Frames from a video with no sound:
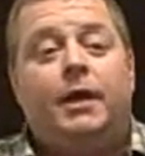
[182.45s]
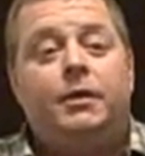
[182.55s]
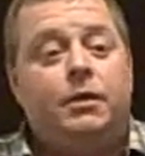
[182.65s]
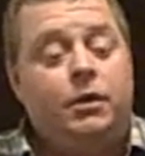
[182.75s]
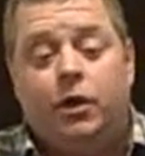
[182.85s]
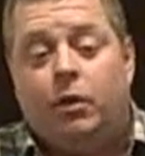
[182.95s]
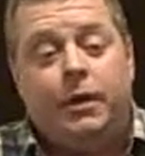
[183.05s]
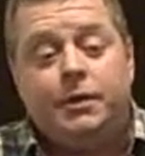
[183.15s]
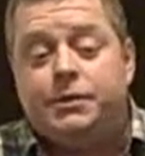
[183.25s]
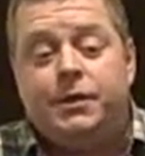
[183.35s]
And,
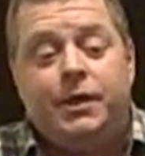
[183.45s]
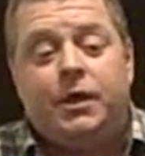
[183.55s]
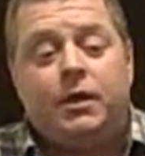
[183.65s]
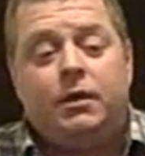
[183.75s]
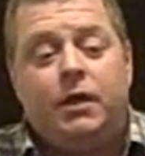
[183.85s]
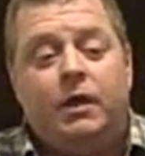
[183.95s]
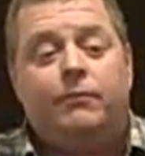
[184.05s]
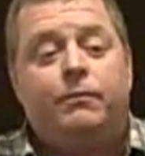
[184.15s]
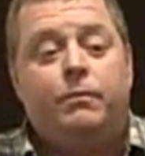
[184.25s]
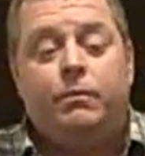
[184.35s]
here's the thing.
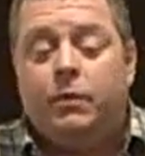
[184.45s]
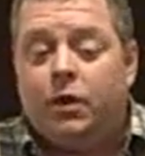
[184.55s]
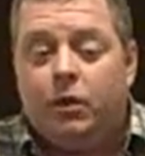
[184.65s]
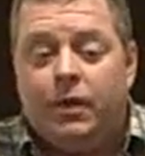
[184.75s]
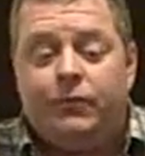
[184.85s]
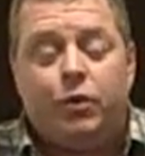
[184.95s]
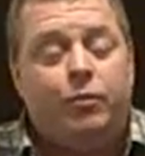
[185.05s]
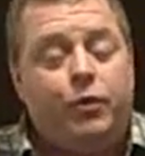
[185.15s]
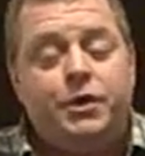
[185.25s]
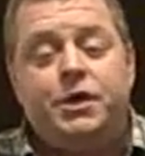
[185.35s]
If you
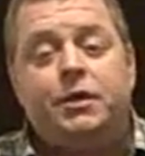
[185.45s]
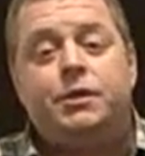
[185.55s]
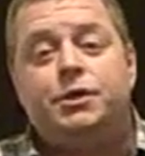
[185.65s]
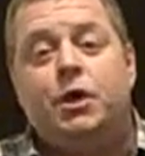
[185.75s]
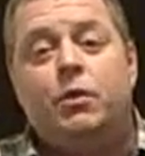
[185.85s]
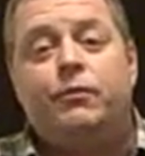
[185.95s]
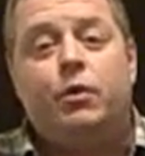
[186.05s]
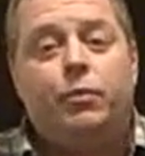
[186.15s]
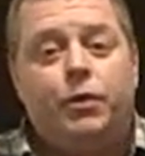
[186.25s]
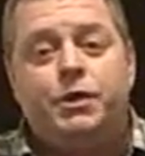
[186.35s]
appreciate the show, if
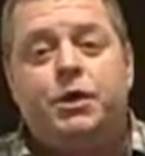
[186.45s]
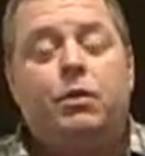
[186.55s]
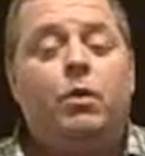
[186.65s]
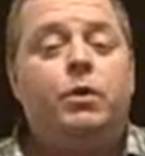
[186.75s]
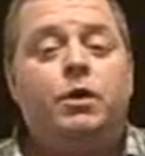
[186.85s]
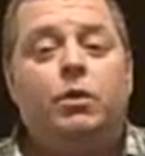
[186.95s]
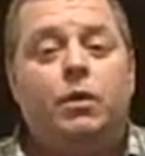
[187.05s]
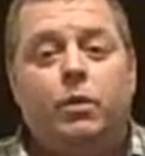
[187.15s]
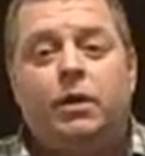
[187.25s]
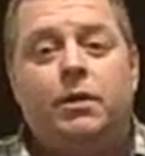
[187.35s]
you appreciate what we do
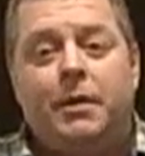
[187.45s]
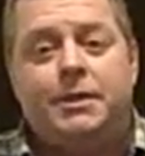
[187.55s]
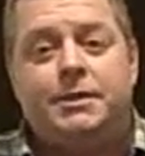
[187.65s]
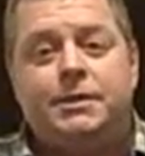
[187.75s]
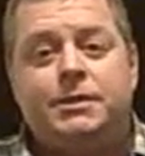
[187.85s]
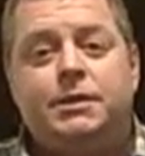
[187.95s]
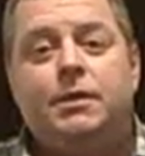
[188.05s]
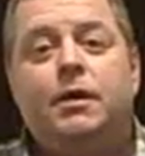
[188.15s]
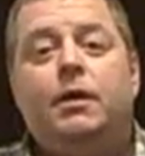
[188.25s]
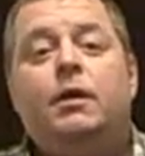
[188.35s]
on a weekly basis,
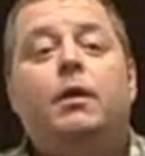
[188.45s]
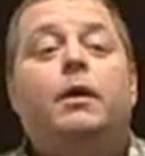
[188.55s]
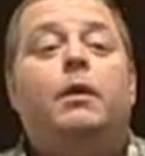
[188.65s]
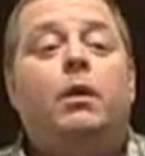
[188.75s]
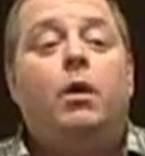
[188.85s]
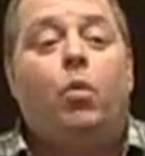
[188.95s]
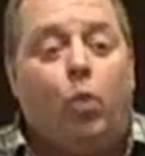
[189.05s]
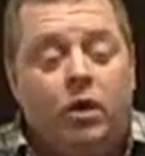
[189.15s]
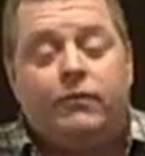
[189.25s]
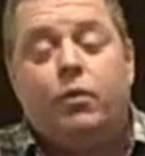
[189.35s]

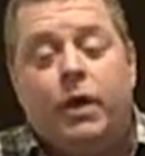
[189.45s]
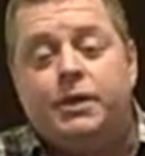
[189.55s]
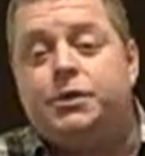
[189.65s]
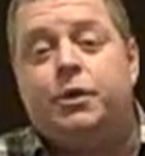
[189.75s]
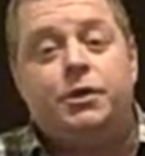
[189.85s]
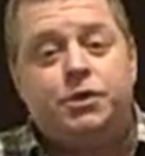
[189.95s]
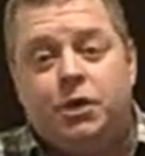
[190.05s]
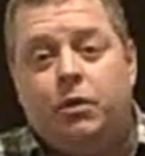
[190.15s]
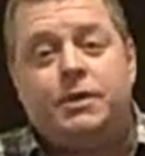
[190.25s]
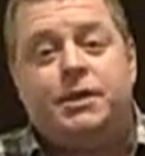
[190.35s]
one of the ways you can
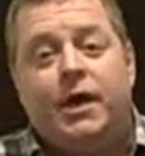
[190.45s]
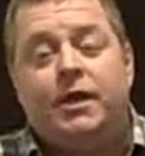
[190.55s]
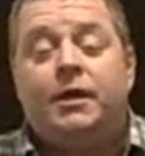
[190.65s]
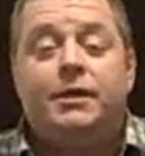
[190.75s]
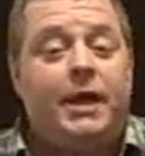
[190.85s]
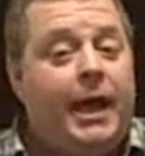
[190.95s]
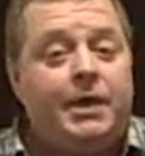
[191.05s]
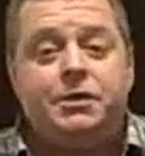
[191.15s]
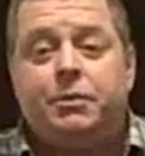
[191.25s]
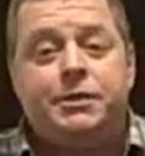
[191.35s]
show us that in a
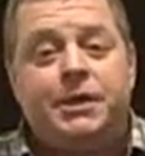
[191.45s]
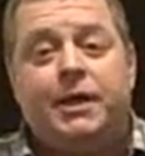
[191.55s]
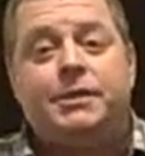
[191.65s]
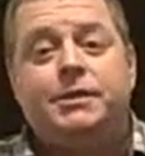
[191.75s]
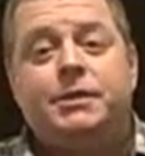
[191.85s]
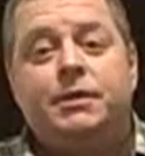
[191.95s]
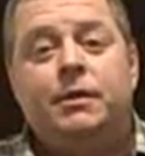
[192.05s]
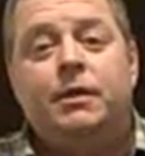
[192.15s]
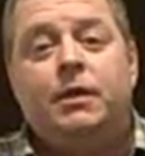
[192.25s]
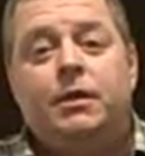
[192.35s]
tangible sense
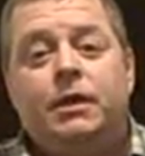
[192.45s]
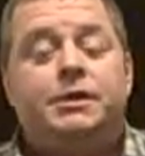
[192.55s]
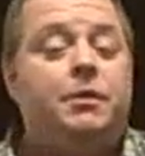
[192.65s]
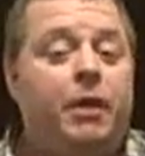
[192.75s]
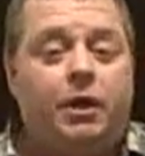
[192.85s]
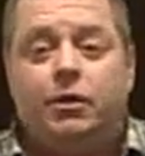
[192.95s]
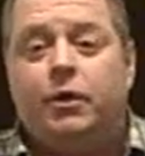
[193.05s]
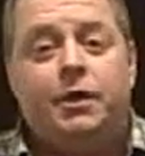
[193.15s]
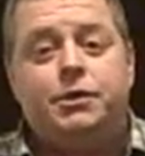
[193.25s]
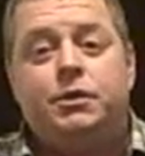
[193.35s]
is to make a
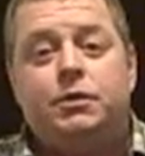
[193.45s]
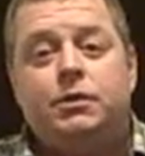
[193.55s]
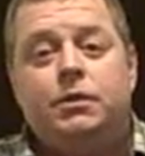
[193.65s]
donation.